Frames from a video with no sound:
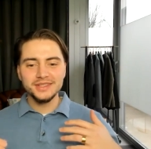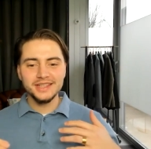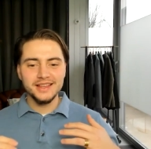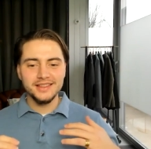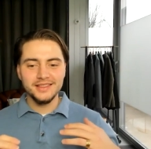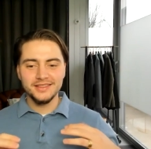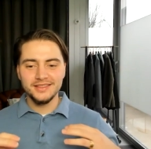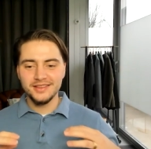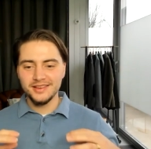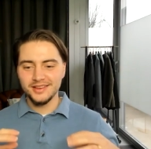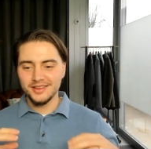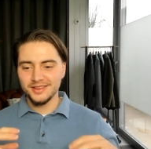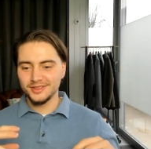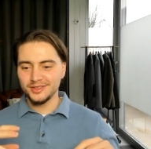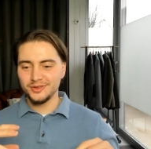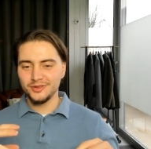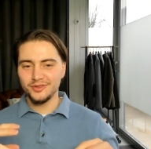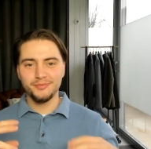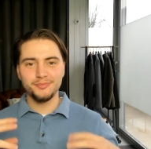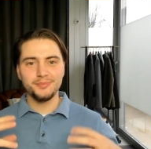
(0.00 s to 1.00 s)
it that
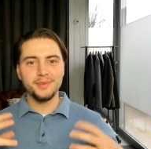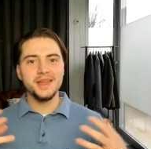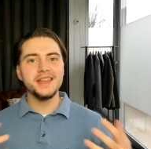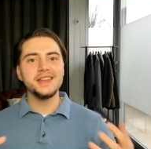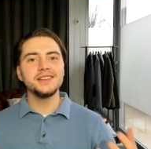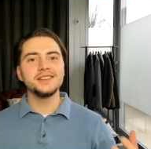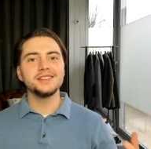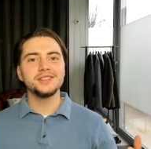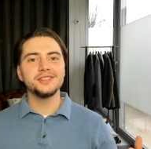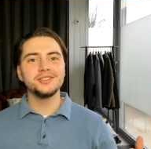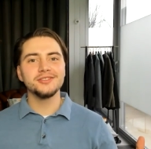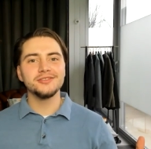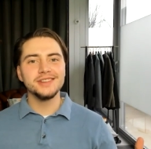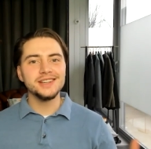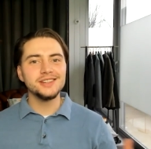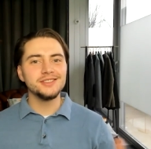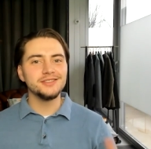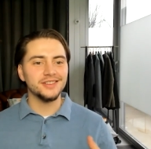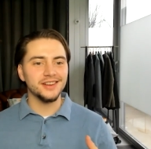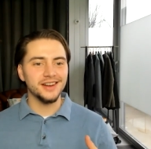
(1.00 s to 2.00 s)
sort of piqued your
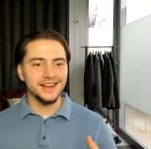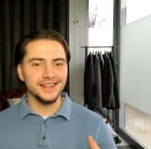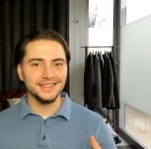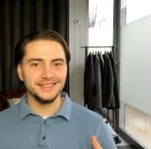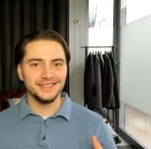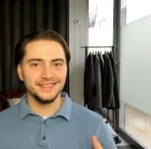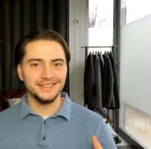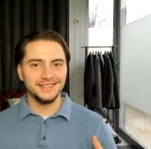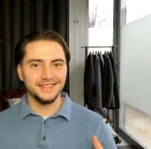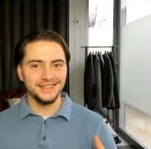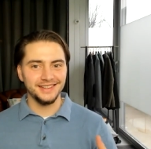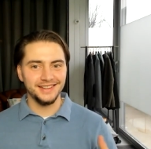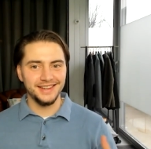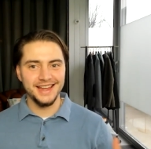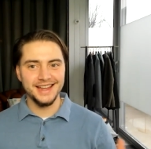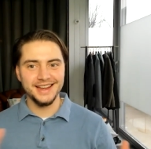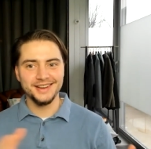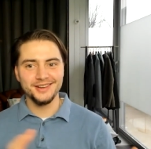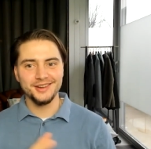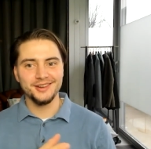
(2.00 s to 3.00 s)
interest
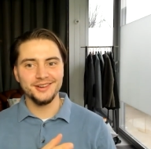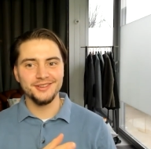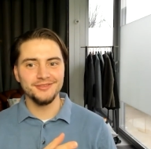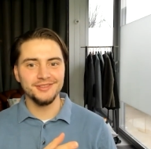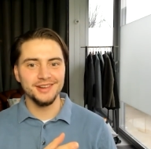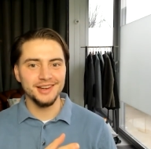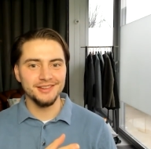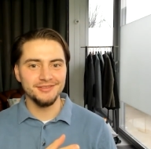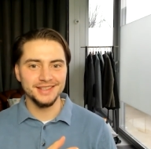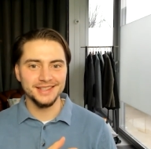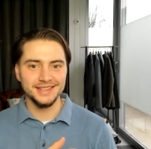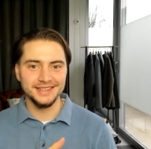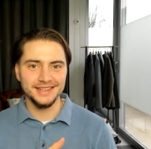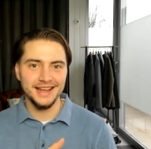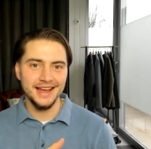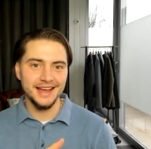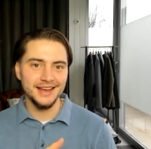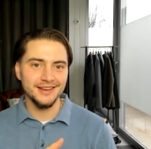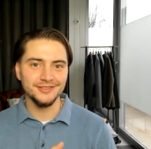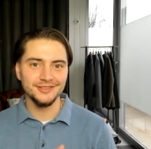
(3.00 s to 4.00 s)
in a career in
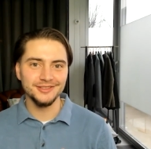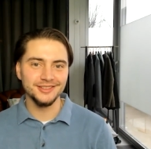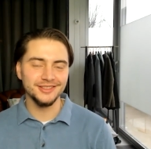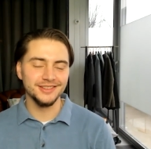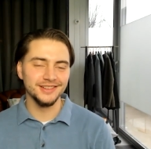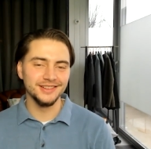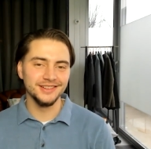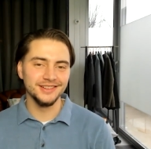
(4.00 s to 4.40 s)
sales?